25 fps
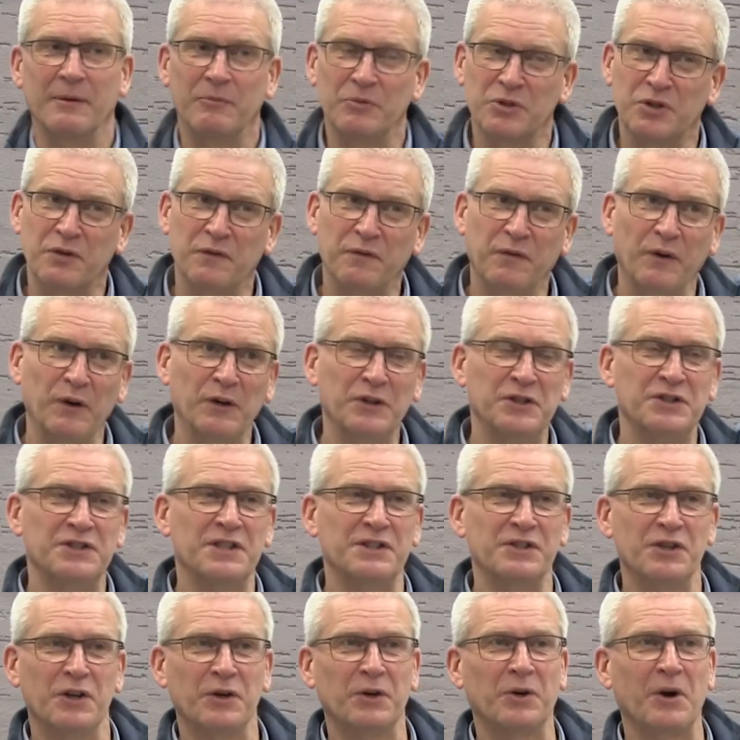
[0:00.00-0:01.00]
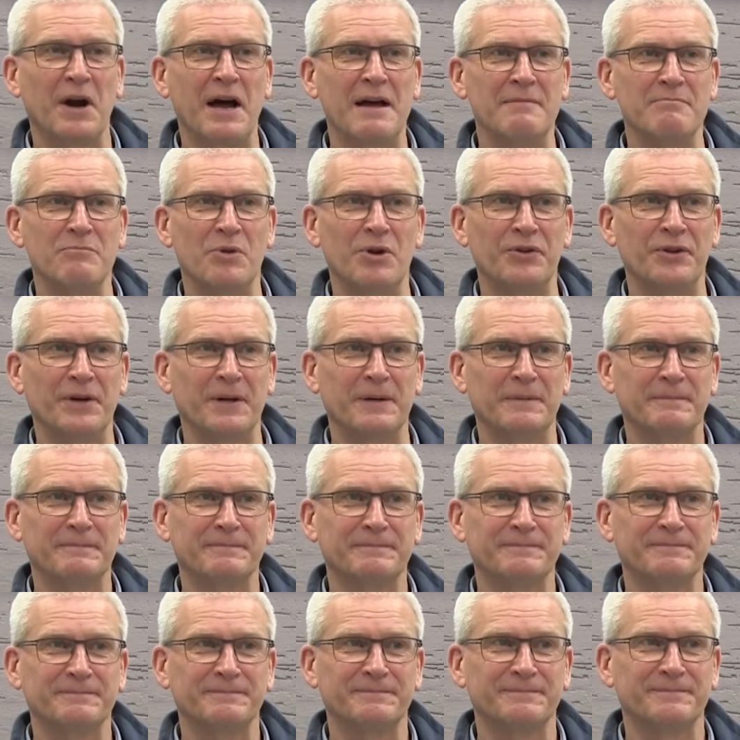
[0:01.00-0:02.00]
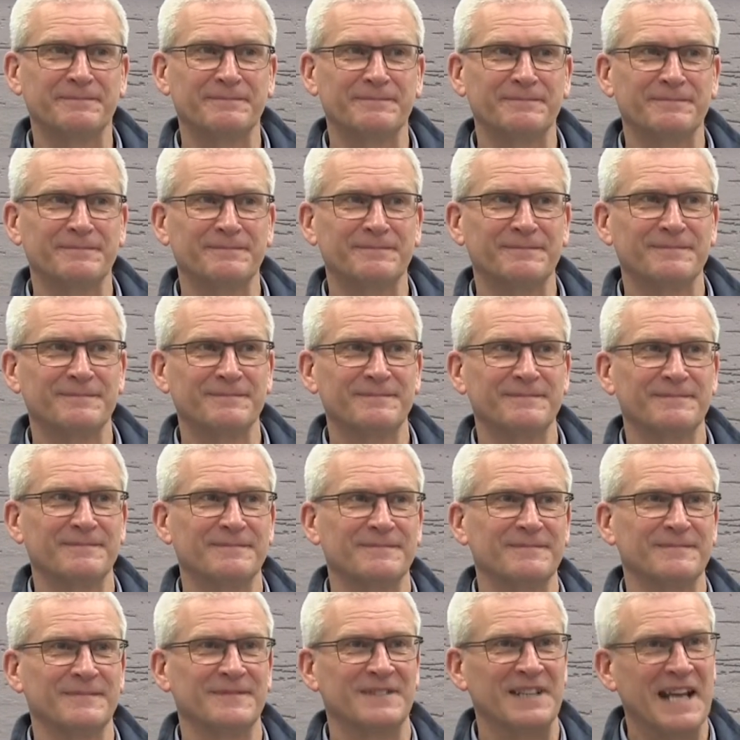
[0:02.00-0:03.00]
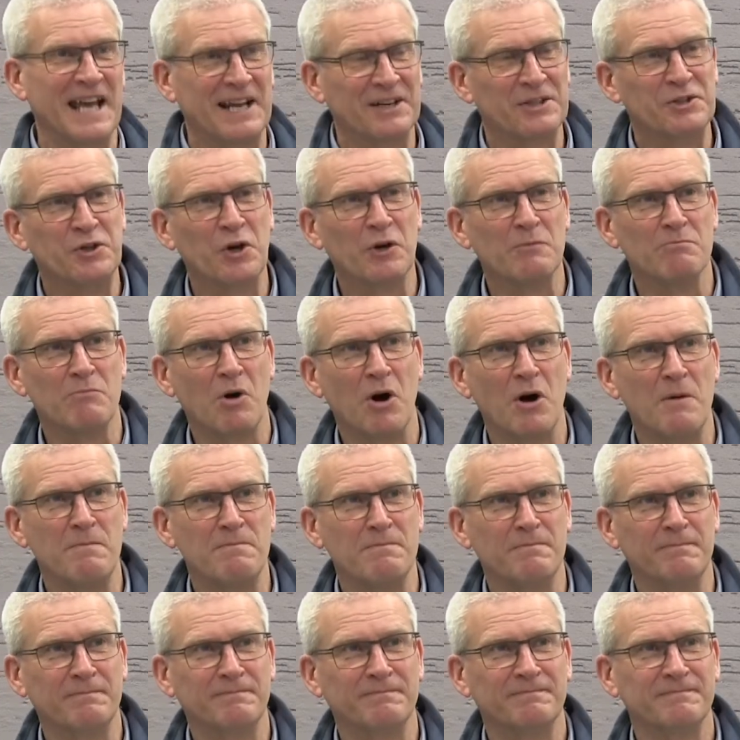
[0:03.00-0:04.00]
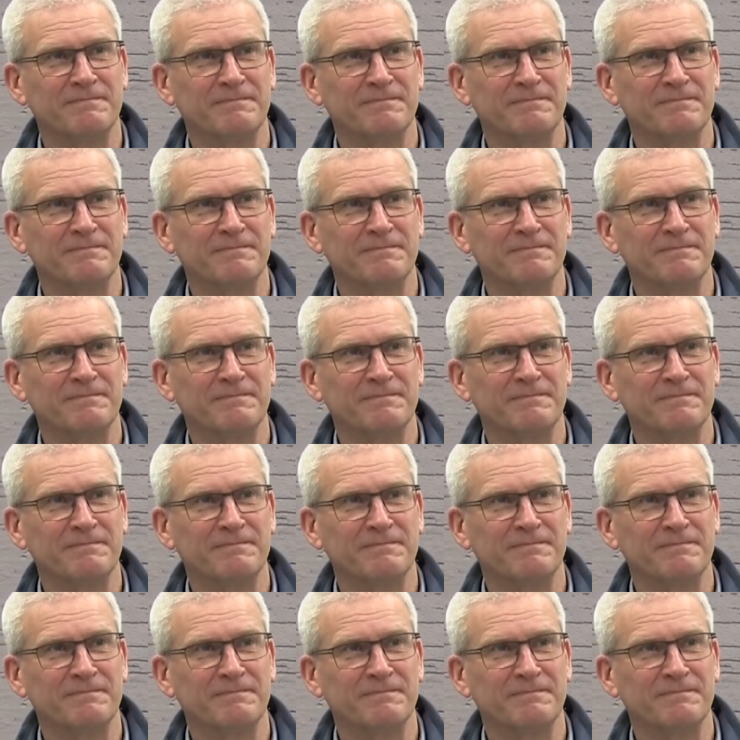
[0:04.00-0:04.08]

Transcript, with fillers: was first in your grandmother, and then in your mum,